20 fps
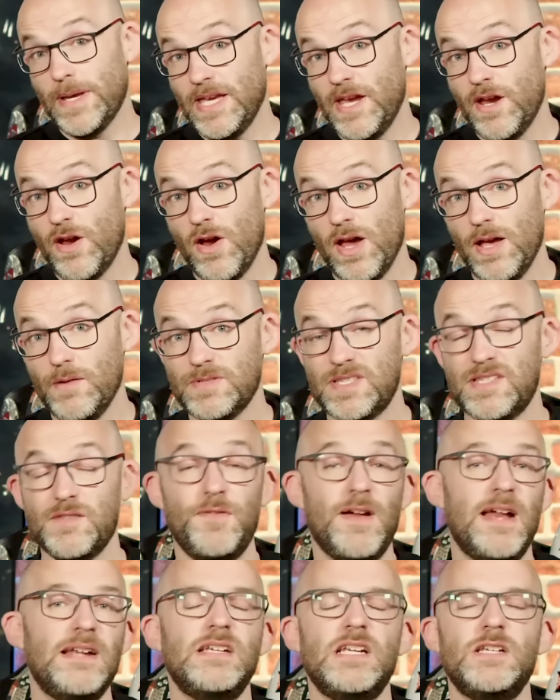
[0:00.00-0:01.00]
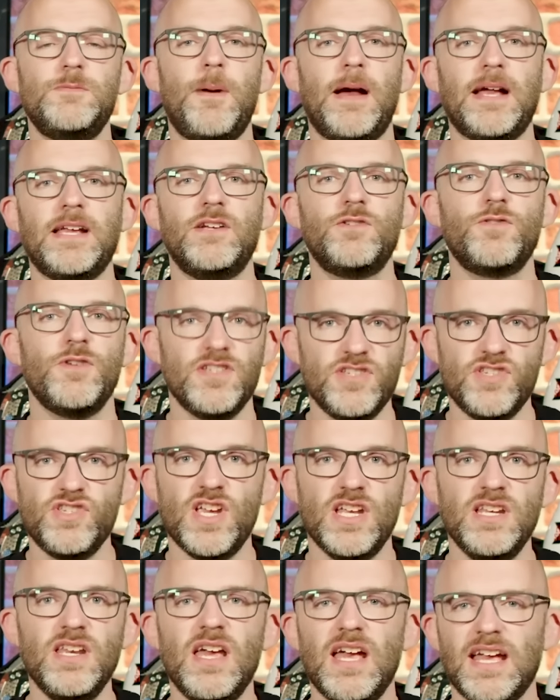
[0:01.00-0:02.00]
year, it was defended by
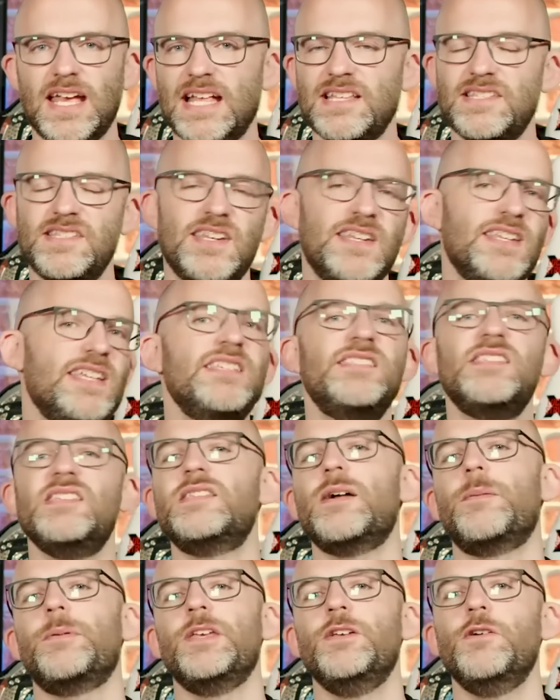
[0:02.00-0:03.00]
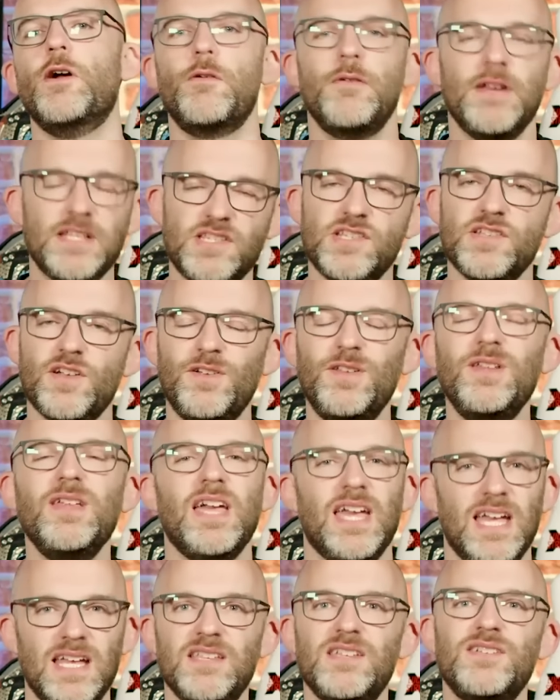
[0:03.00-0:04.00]
Christian against an ECW original
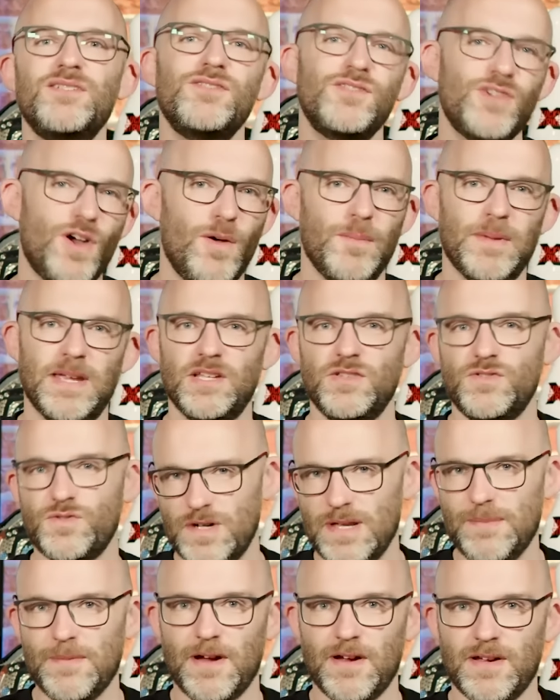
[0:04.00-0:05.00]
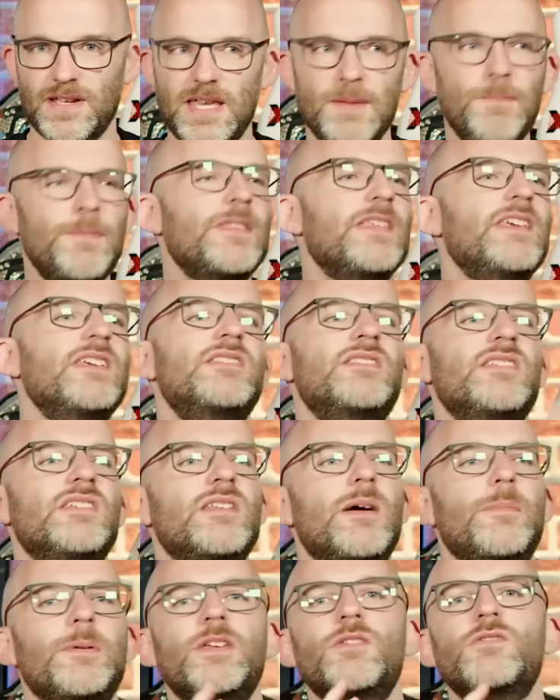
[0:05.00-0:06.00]
in Tommy Dreamer, keeping the
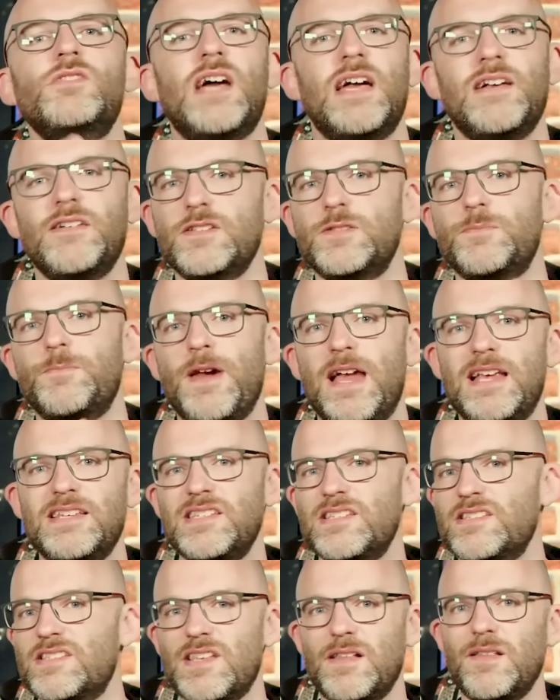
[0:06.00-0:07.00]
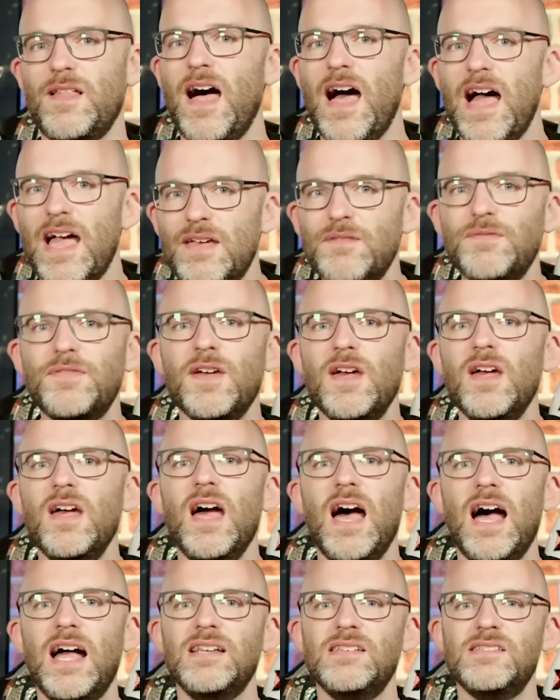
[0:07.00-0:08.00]
ECW title's presence alive,
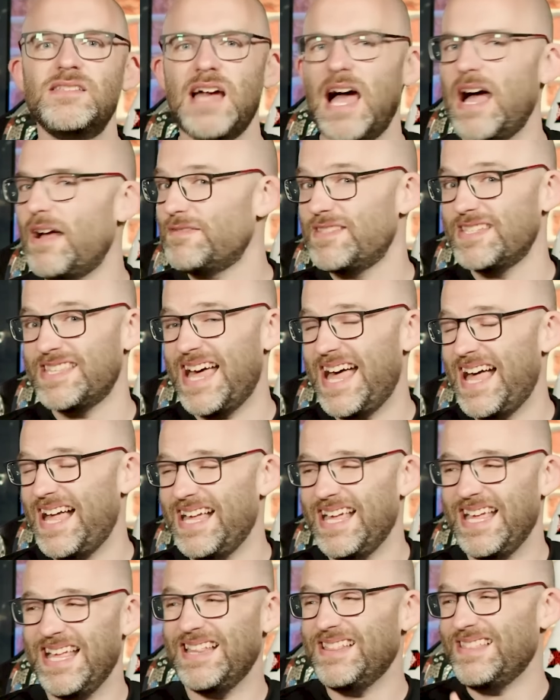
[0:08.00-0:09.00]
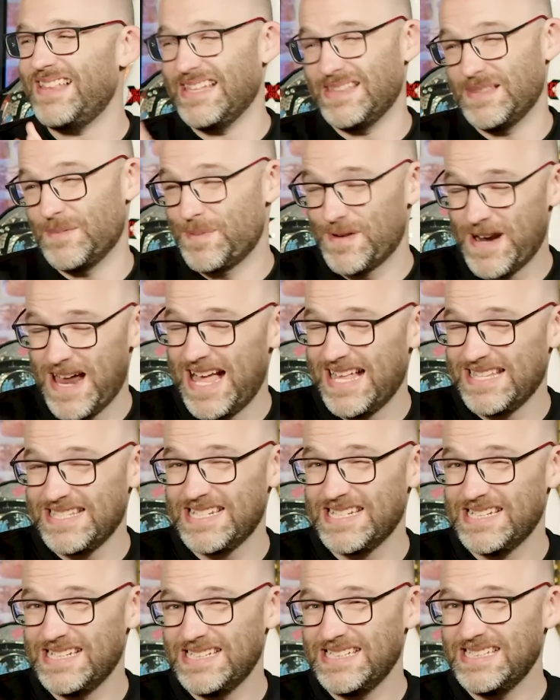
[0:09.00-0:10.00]
and after that, like the
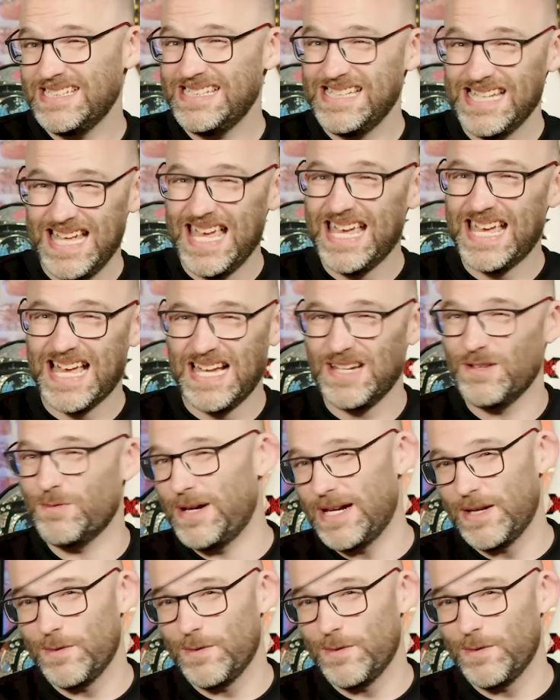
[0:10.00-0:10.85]
brand, it kind of went